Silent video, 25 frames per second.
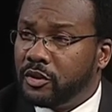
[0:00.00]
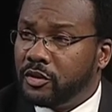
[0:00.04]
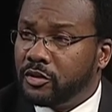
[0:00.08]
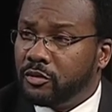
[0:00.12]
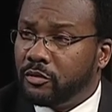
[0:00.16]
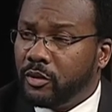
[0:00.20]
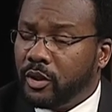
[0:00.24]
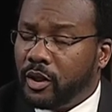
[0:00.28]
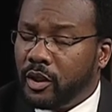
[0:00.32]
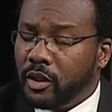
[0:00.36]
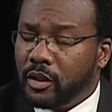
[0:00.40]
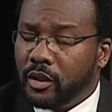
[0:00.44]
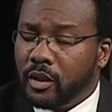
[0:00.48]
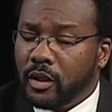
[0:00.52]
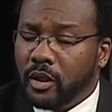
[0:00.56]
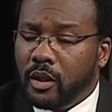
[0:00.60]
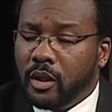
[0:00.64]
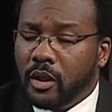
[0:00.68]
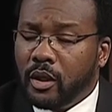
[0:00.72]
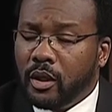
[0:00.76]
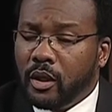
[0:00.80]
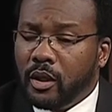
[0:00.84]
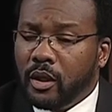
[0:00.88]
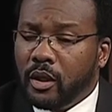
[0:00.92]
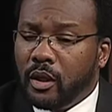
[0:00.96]
rate.
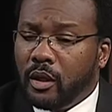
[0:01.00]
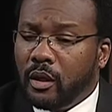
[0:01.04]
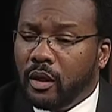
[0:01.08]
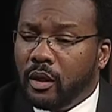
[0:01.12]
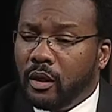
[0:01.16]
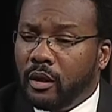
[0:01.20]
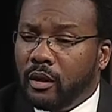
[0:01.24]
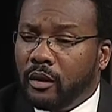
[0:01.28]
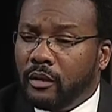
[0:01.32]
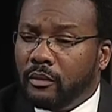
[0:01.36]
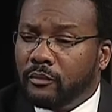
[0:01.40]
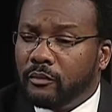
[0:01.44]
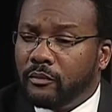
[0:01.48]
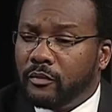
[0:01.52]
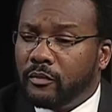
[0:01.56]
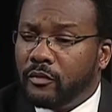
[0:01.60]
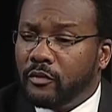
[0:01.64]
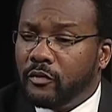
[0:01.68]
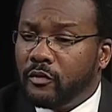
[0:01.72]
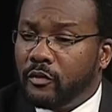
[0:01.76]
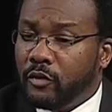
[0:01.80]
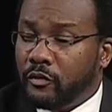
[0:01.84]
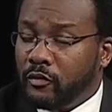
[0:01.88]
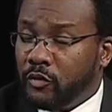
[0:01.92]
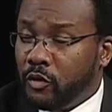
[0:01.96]

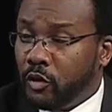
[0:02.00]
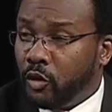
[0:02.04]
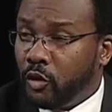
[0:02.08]
If you're